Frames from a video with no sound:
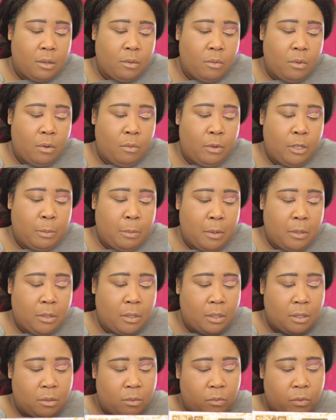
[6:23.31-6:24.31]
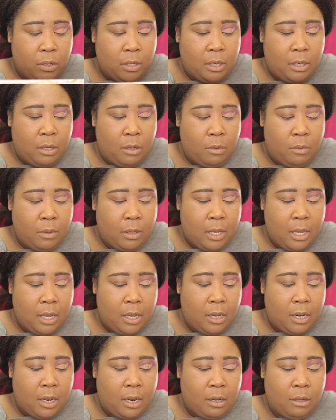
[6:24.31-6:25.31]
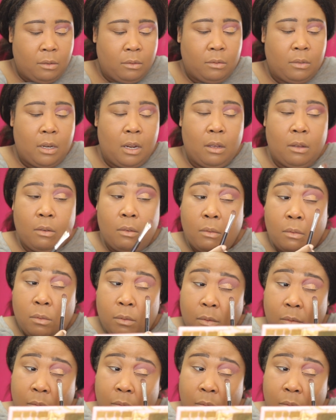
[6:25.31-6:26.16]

What are we supposed to really do with it? I don't know.